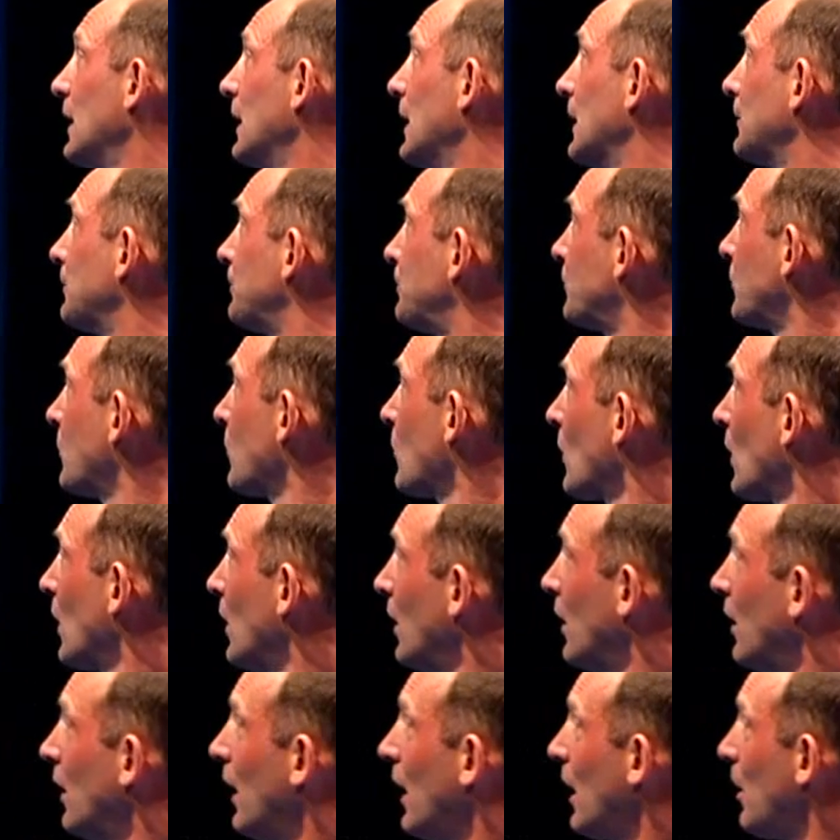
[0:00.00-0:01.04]
thing.
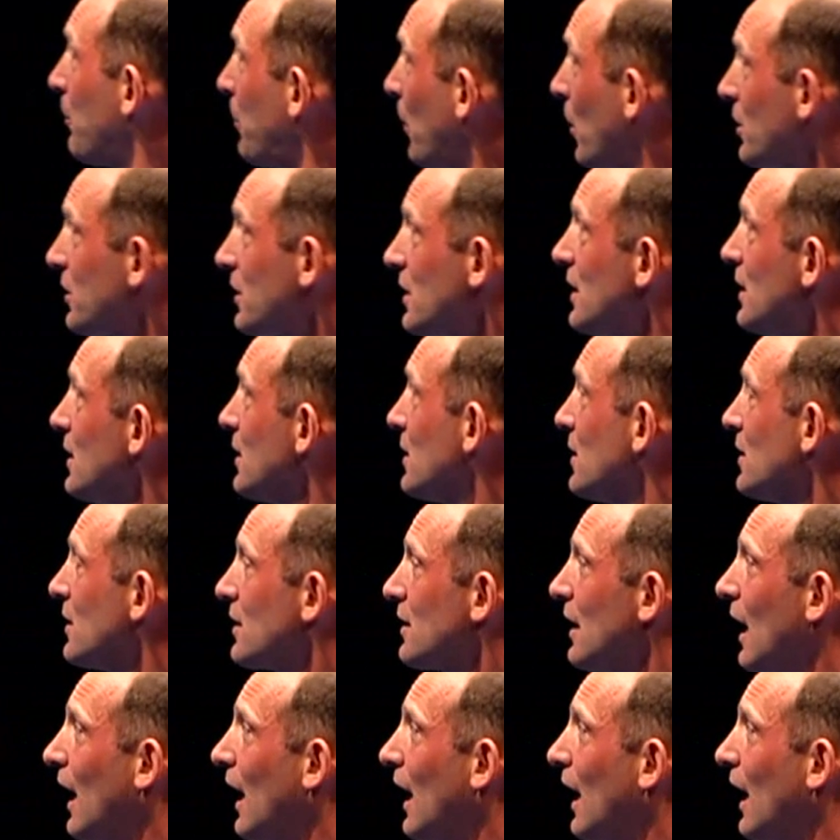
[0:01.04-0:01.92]
And a person isn't